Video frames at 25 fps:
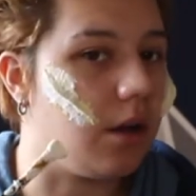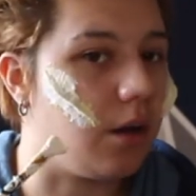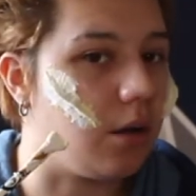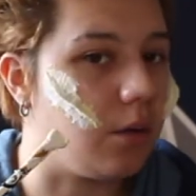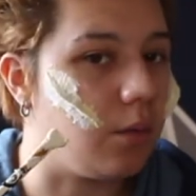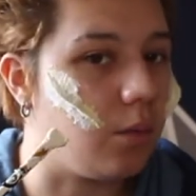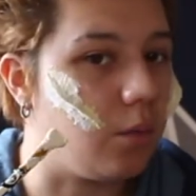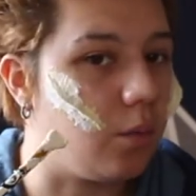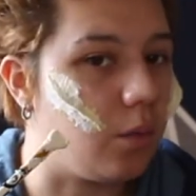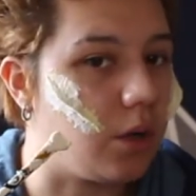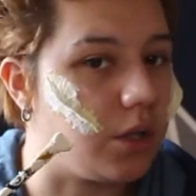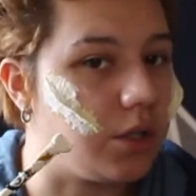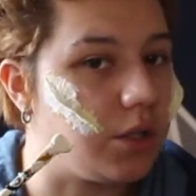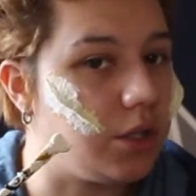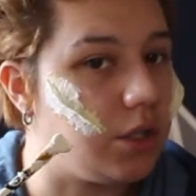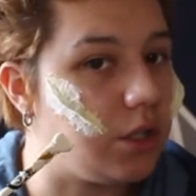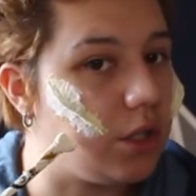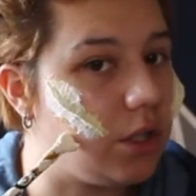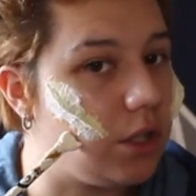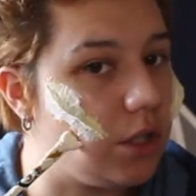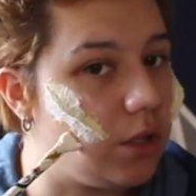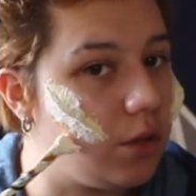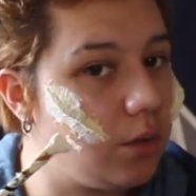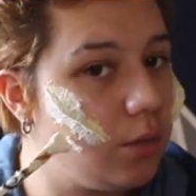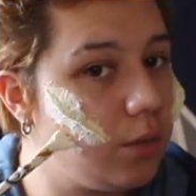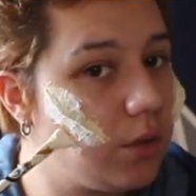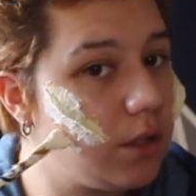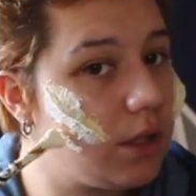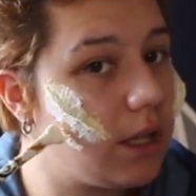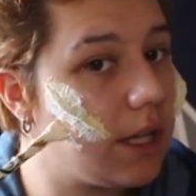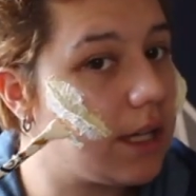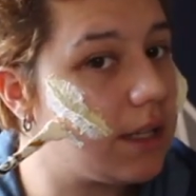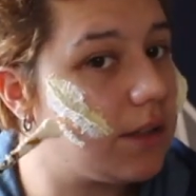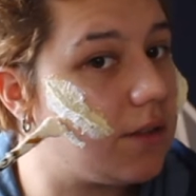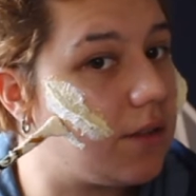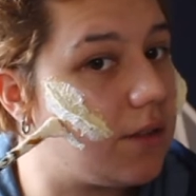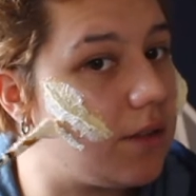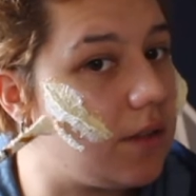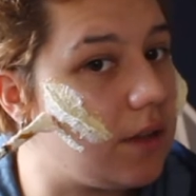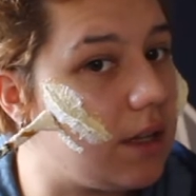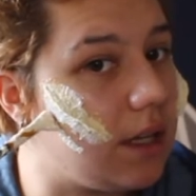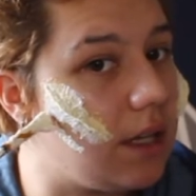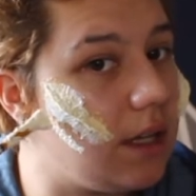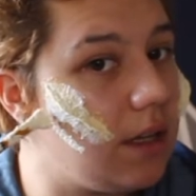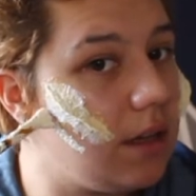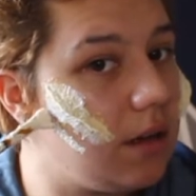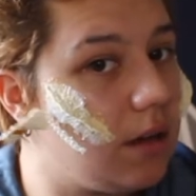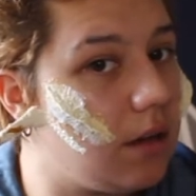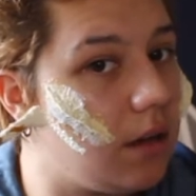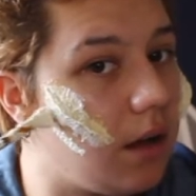on what you would like to
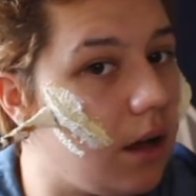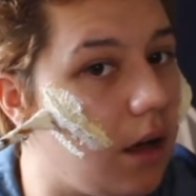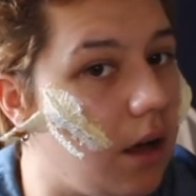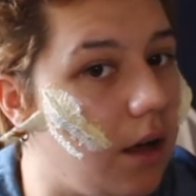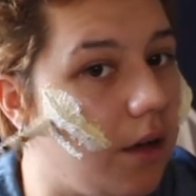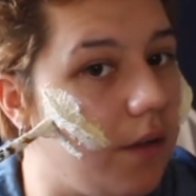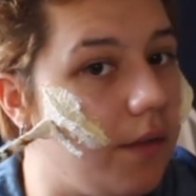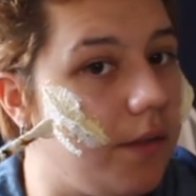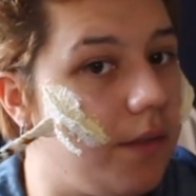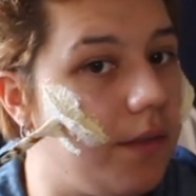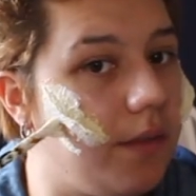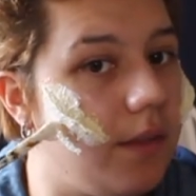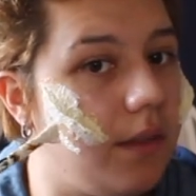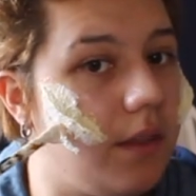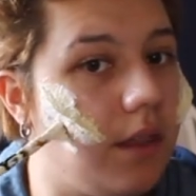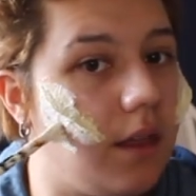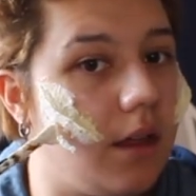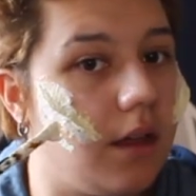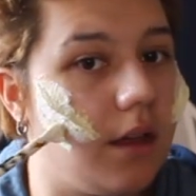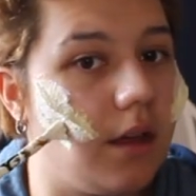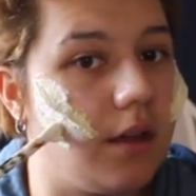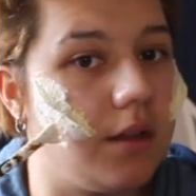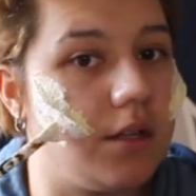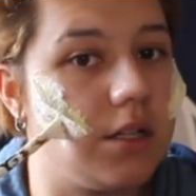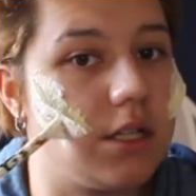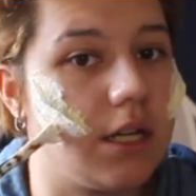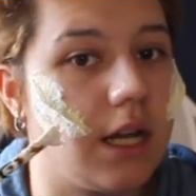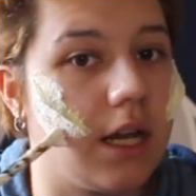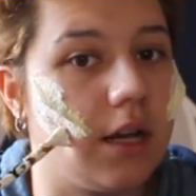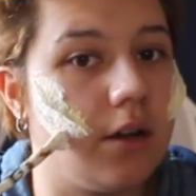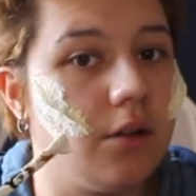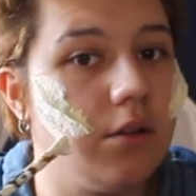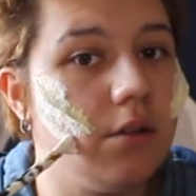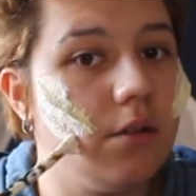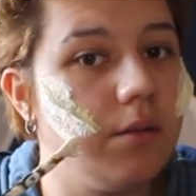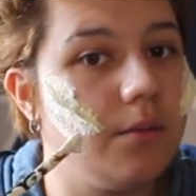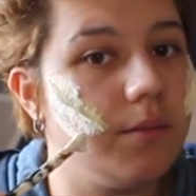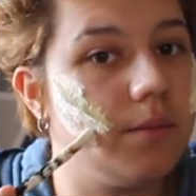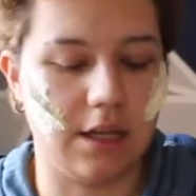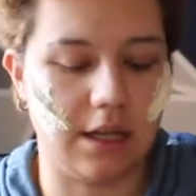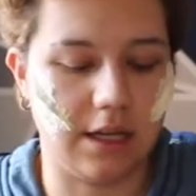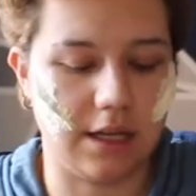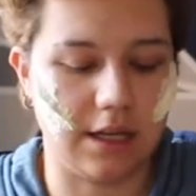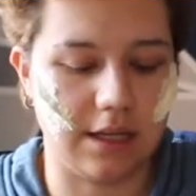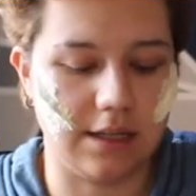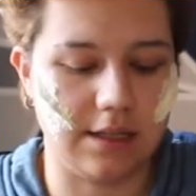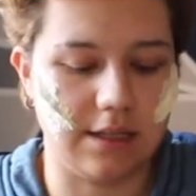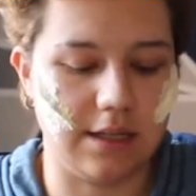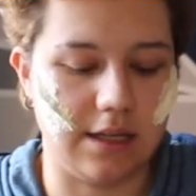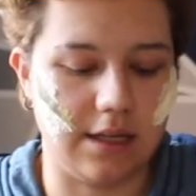see on the channel. Like
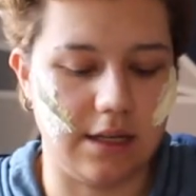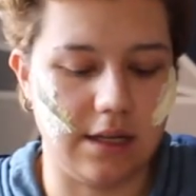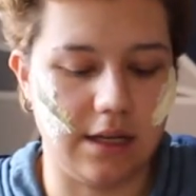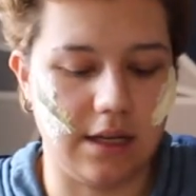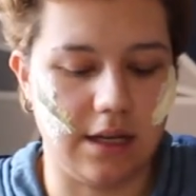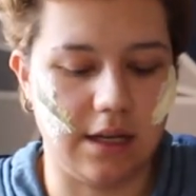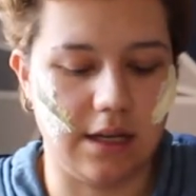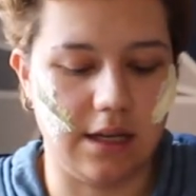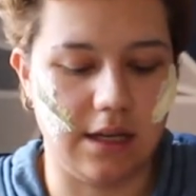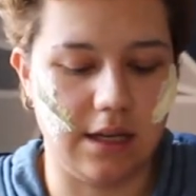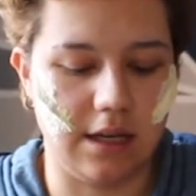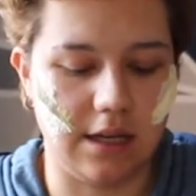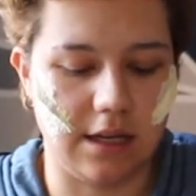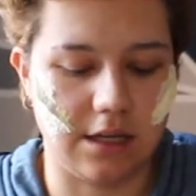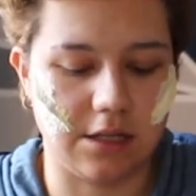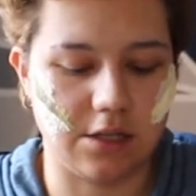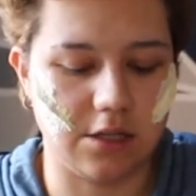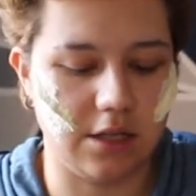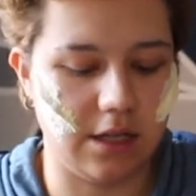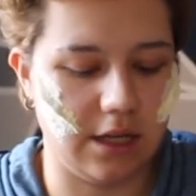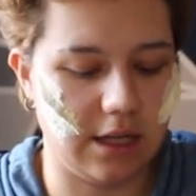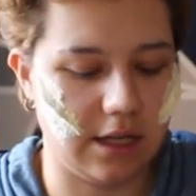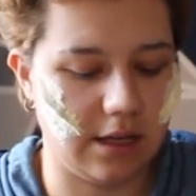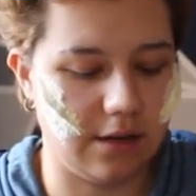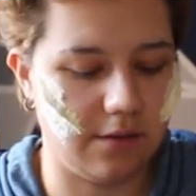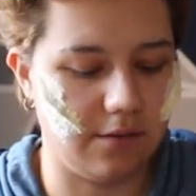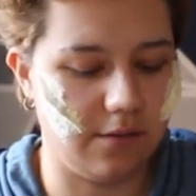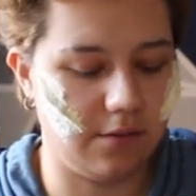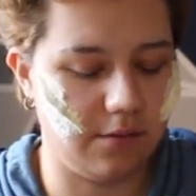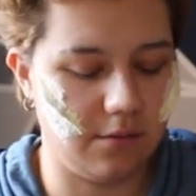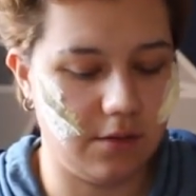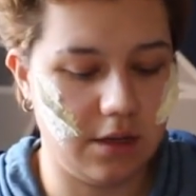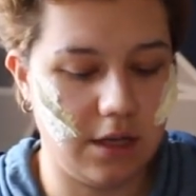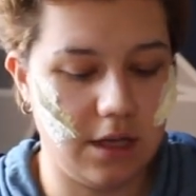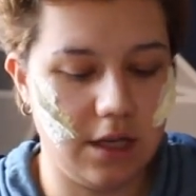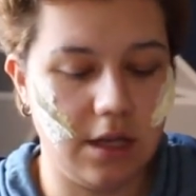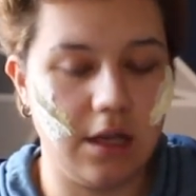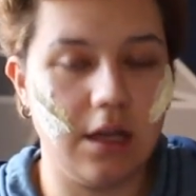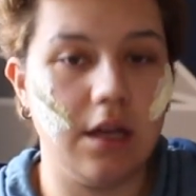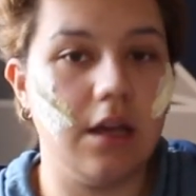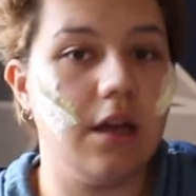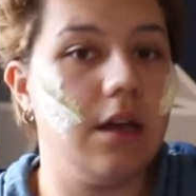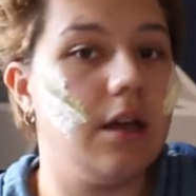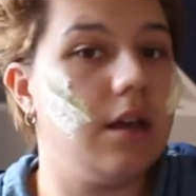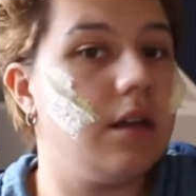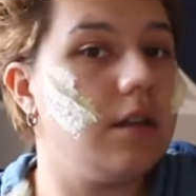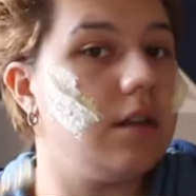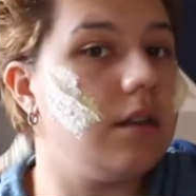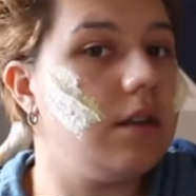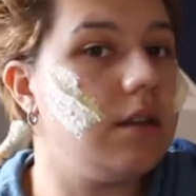I said, I actually have
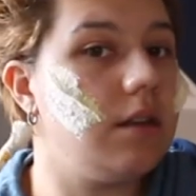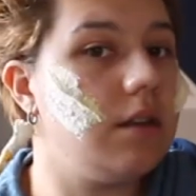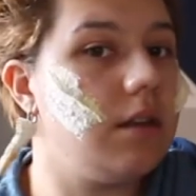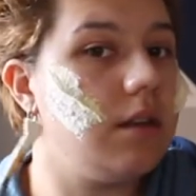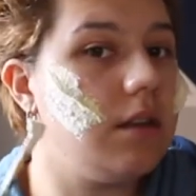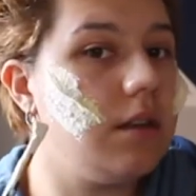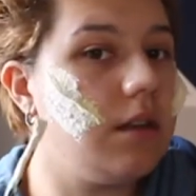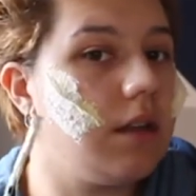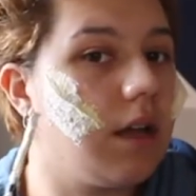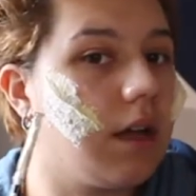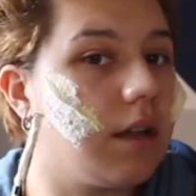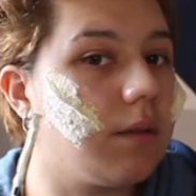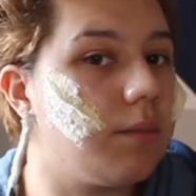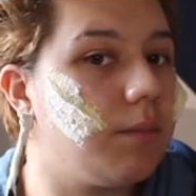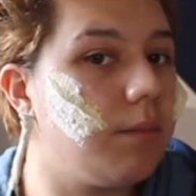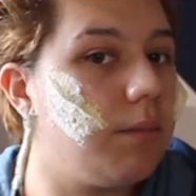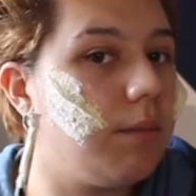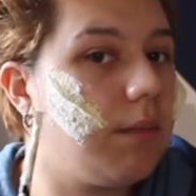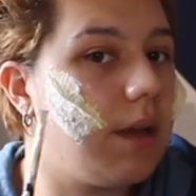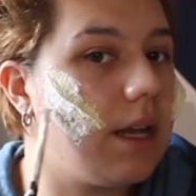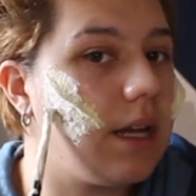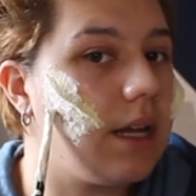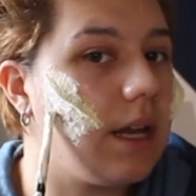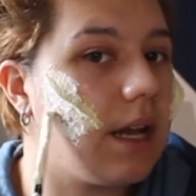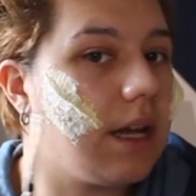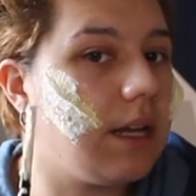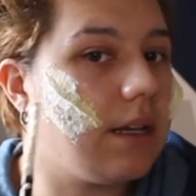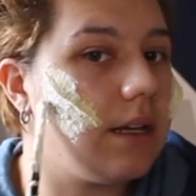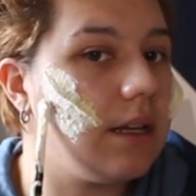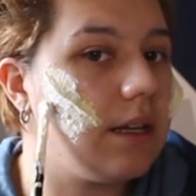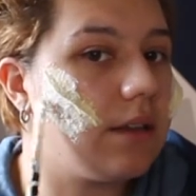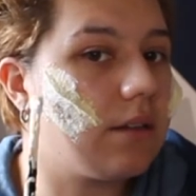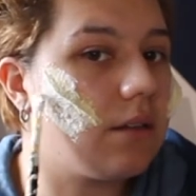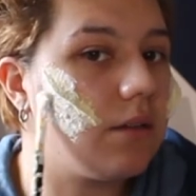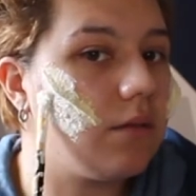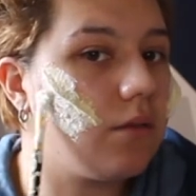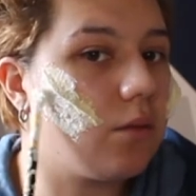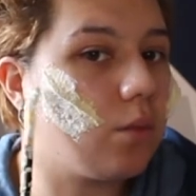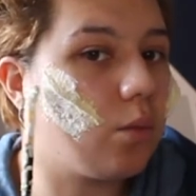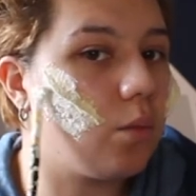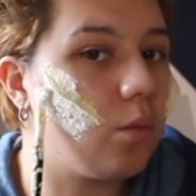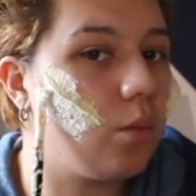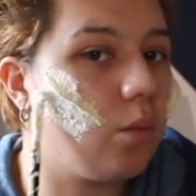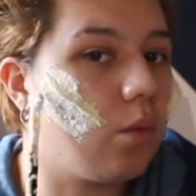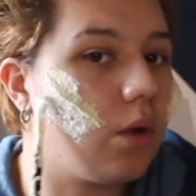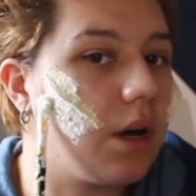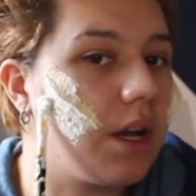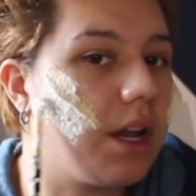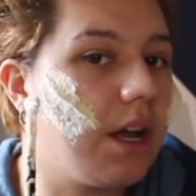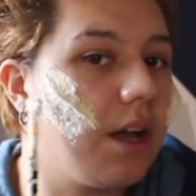not many ideas of
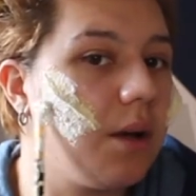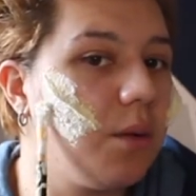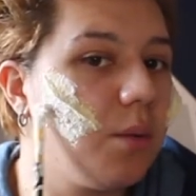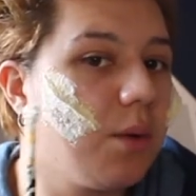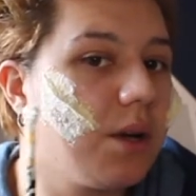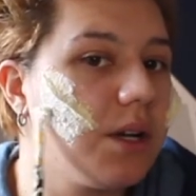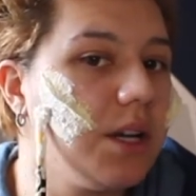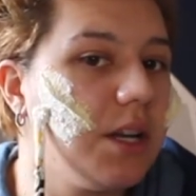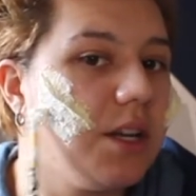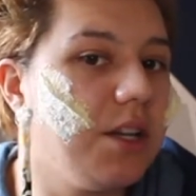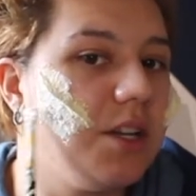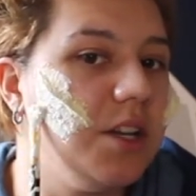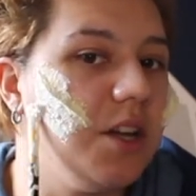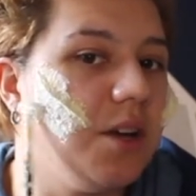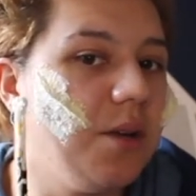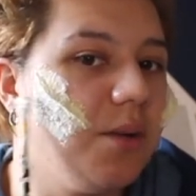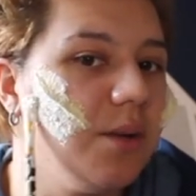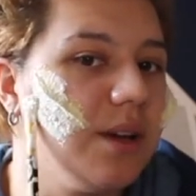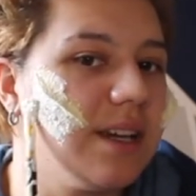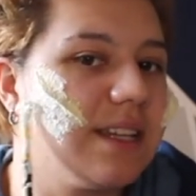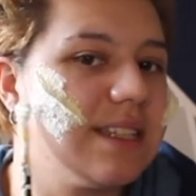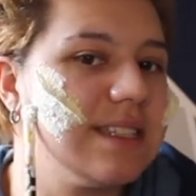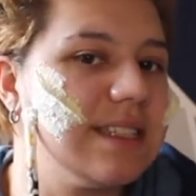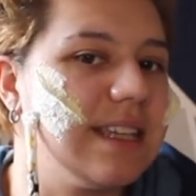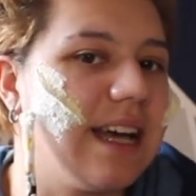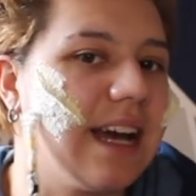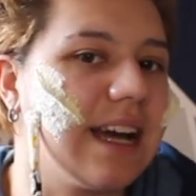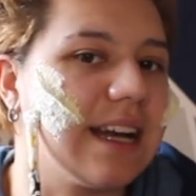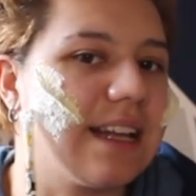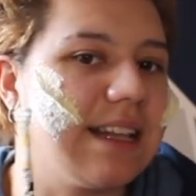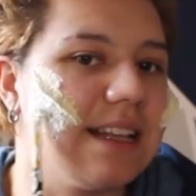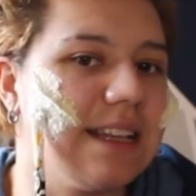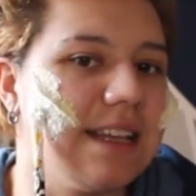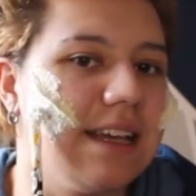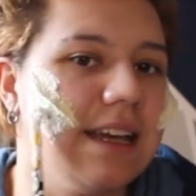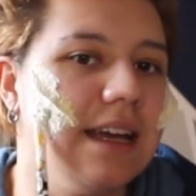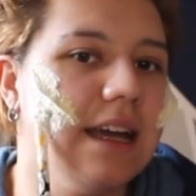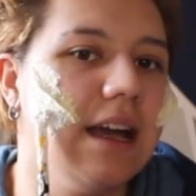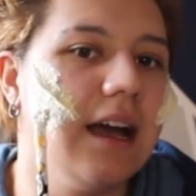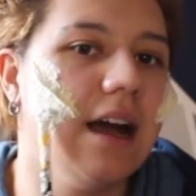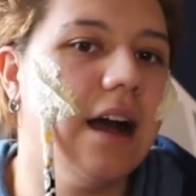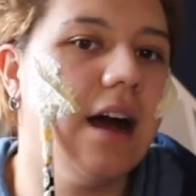what I want to do exactly.